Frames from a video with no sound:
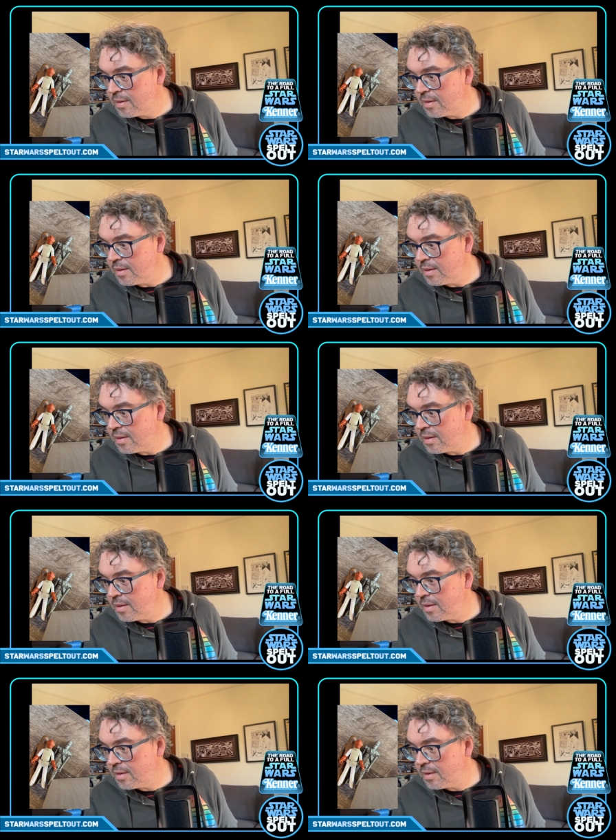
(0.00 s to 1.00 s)
Do, do, do,
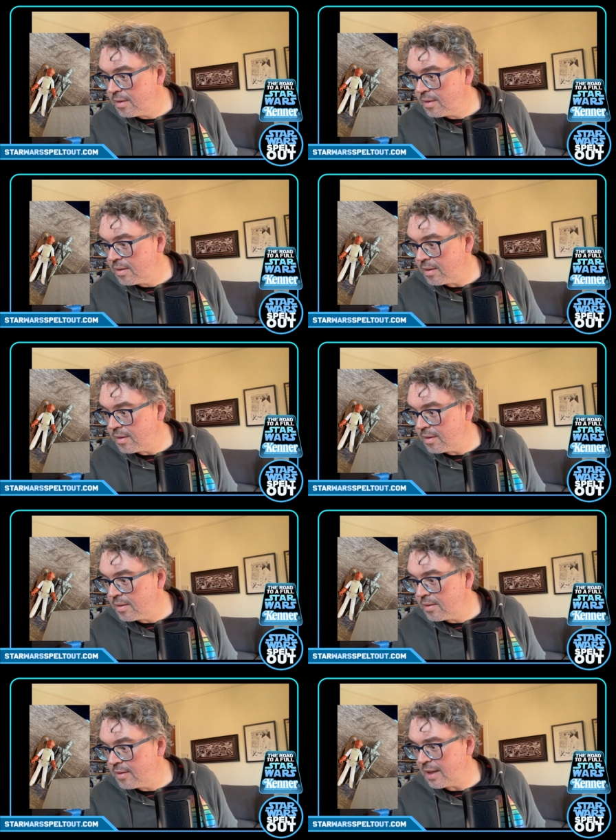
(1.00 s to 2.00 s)
do, do, do.
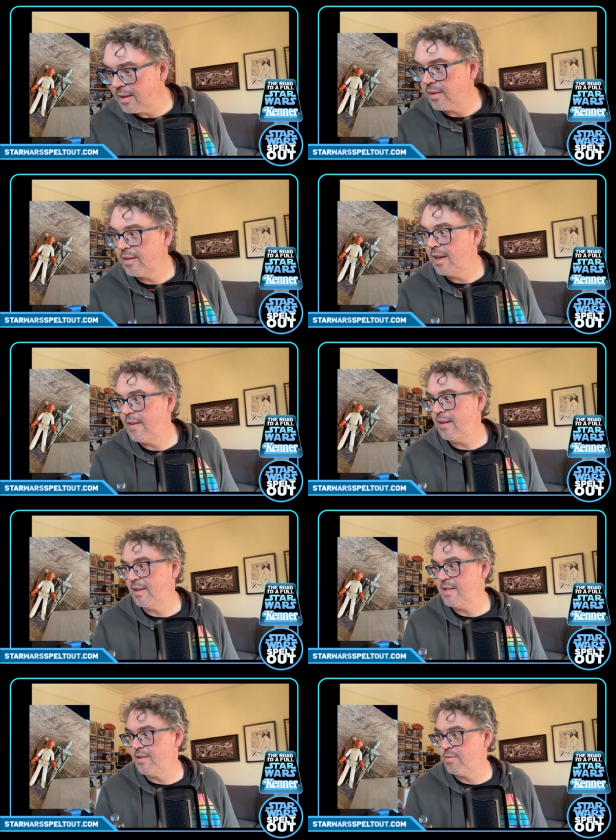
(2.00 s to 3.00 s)
Zuckuss. No, that
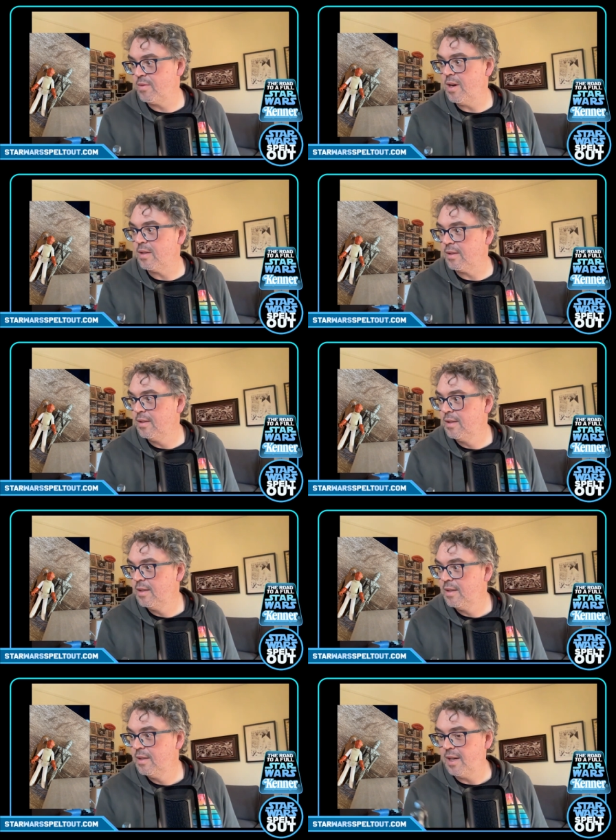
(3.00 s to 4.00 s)
list is wrong.
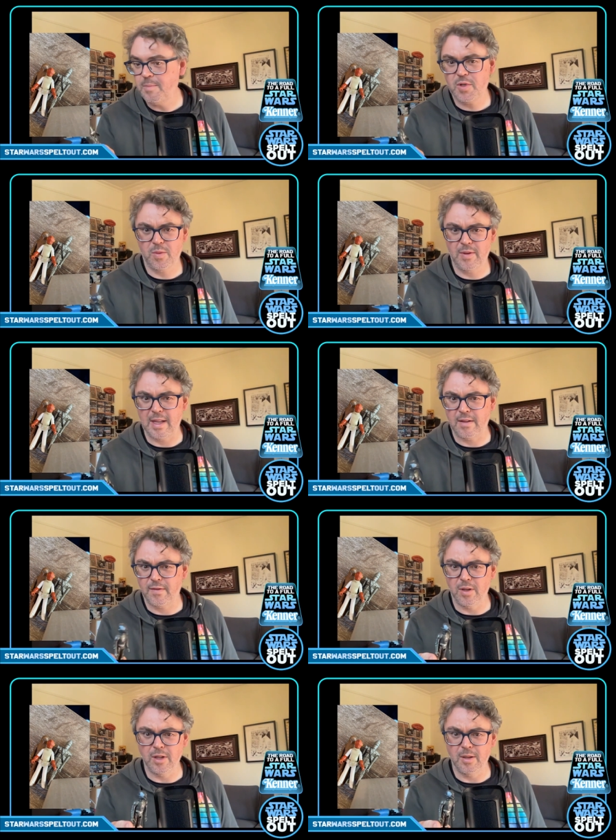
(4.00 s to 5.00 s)
I'm sure that's
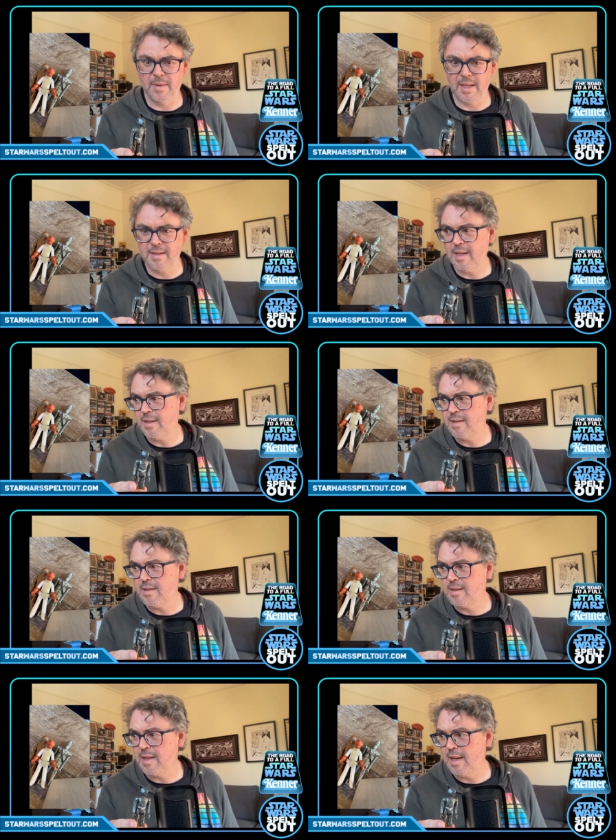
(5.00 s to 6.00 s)
4-LOM and Zuckuss
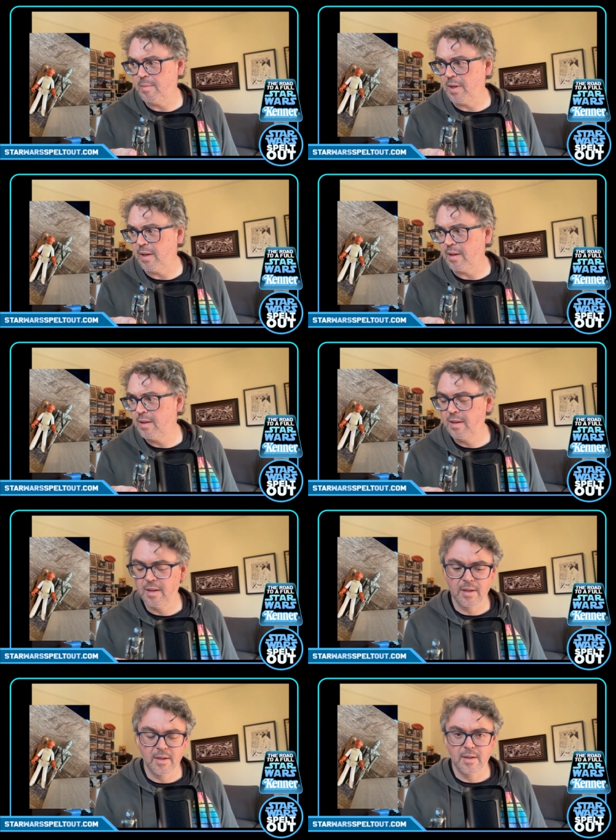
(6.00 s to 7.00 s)
is the other bloke.
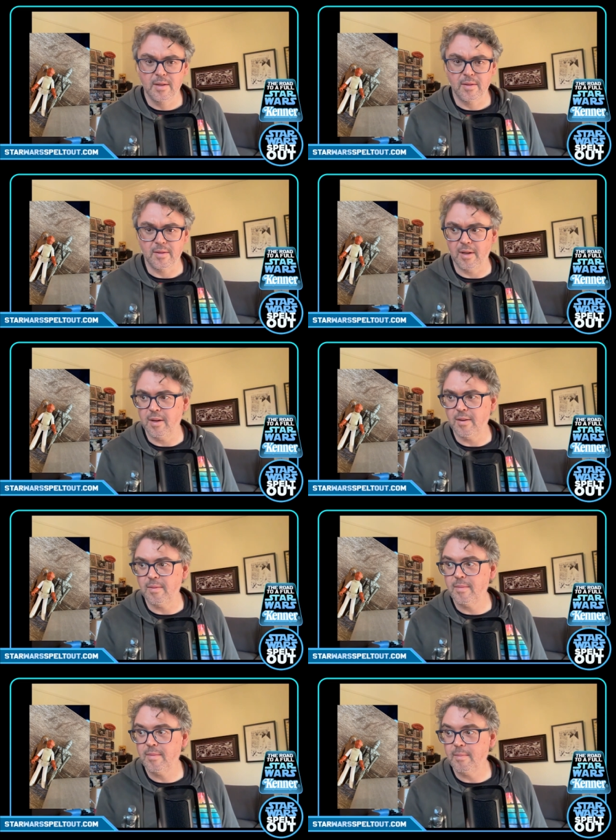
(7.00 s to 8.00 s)
So,
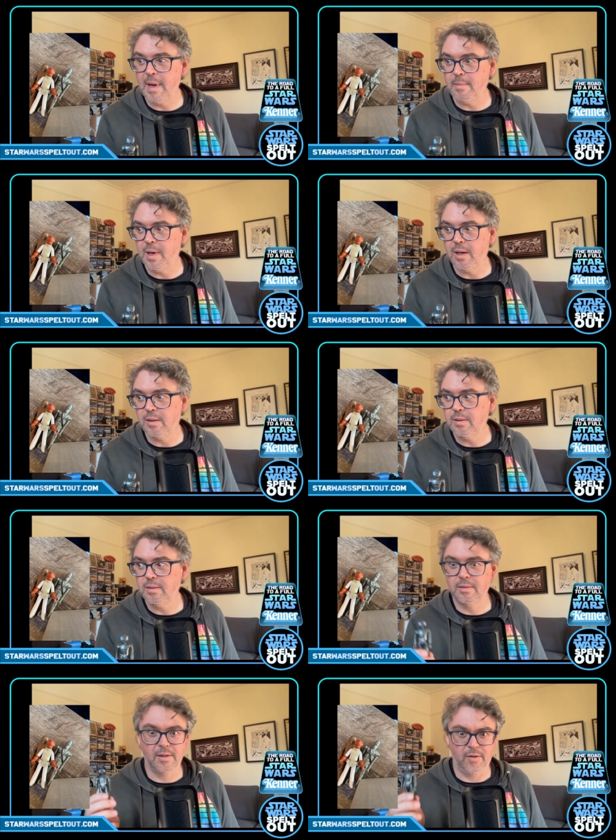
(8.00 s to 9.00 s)
Matt Mole,
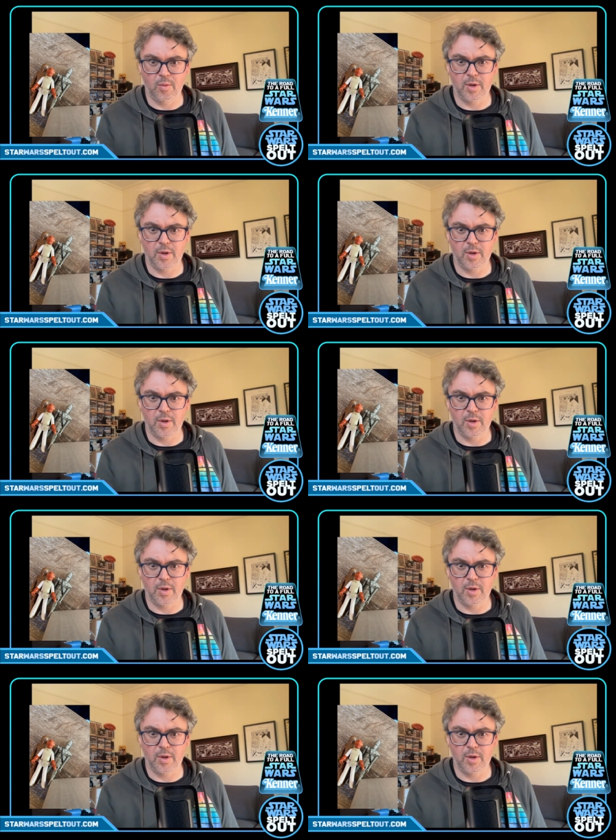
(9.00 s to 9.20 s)
if you're